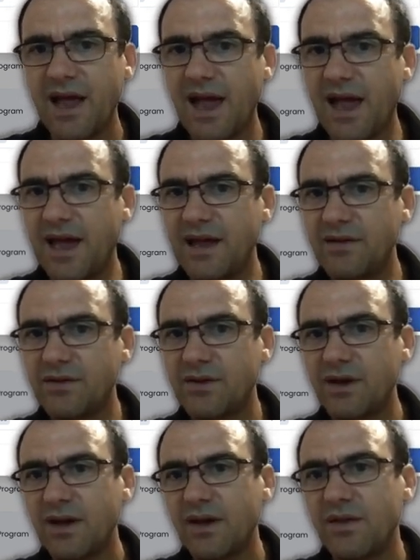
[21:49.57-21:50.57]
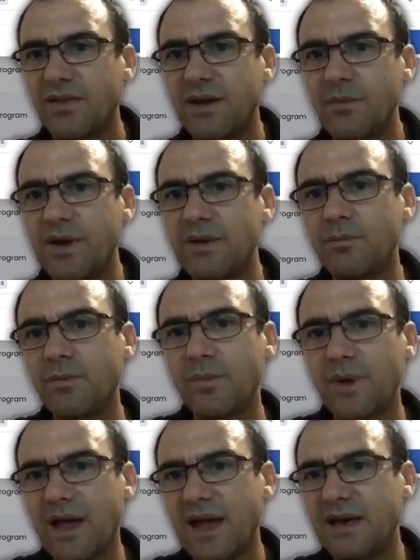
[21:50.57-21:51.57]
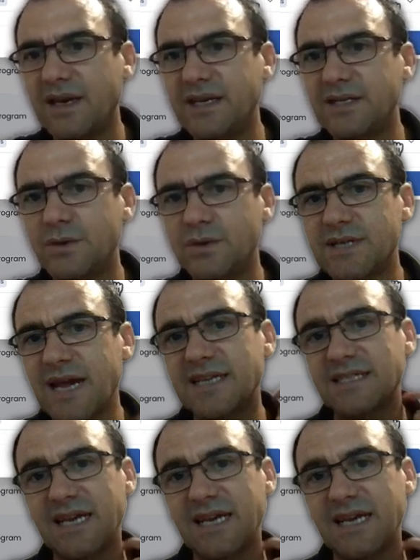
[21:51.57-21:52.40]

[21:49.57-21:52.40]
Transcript: and then we need to attach